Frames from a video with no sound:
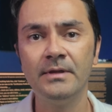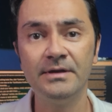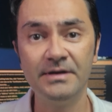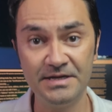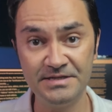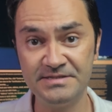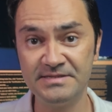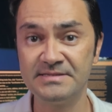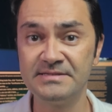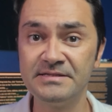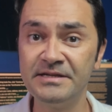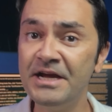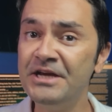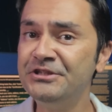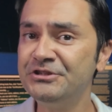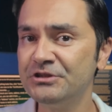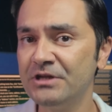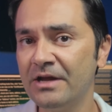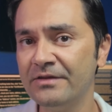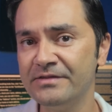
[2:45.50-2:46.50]

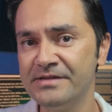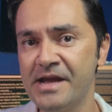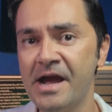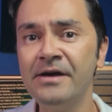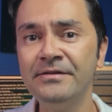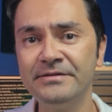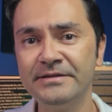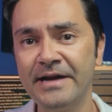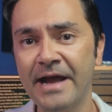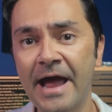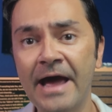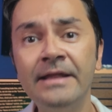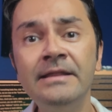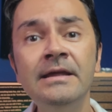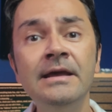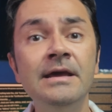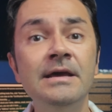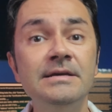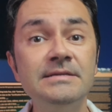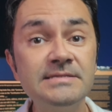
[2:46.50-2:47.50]
Registration, on the other hand,
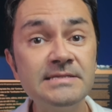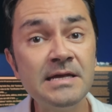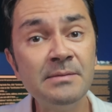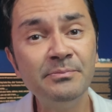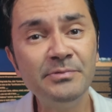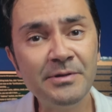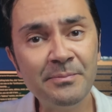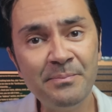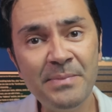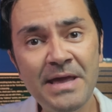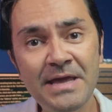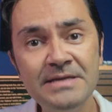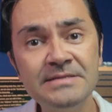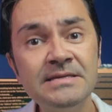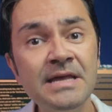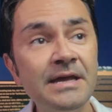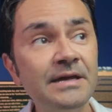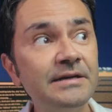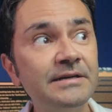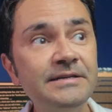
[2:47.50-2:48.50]
simply
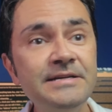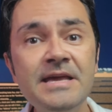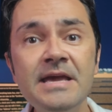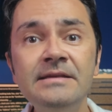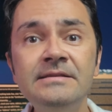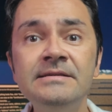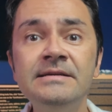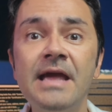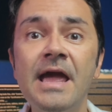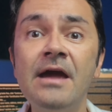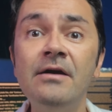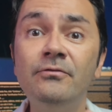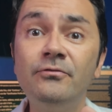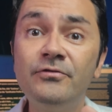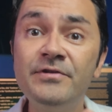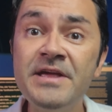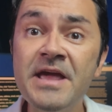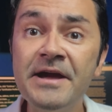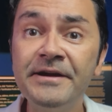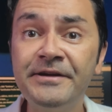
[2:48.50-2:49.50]
means creating a
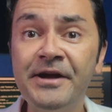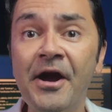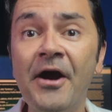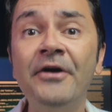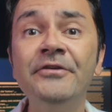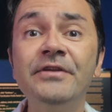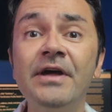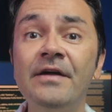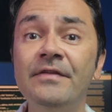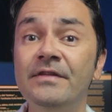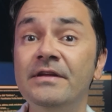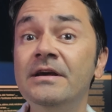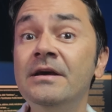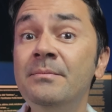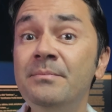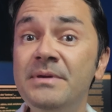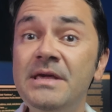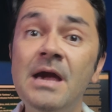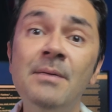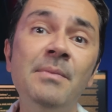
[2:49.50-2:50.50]
free account on the
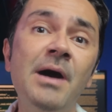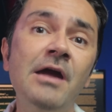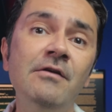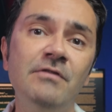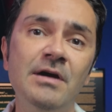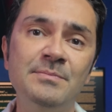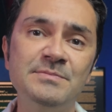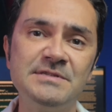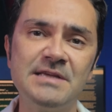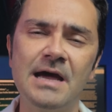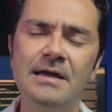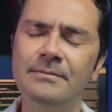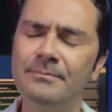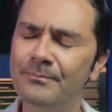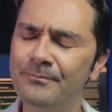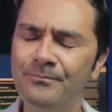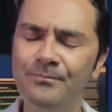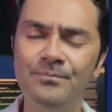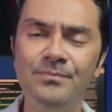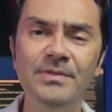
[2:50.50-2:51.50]
PMI website.
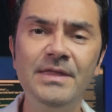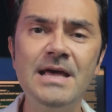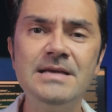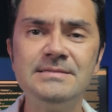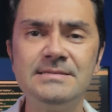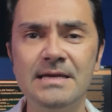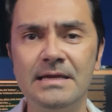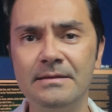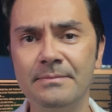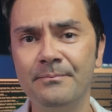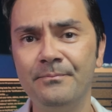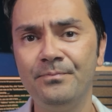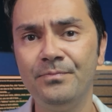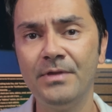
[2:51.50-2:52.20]
That's it.